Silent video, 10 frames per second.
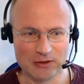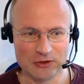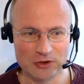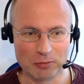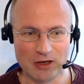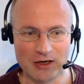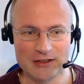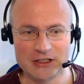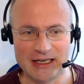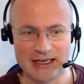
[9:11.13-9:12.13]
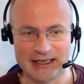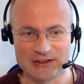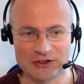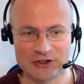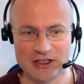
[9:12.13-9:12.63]
John Barge
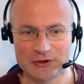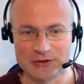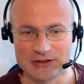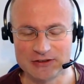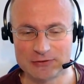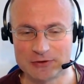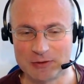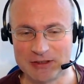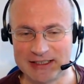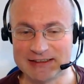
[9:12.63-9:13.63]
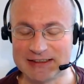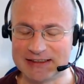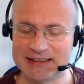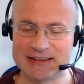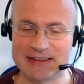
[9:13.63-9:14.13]
and Chartrand from
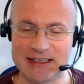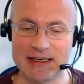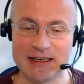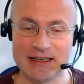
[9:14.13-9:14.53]
1999,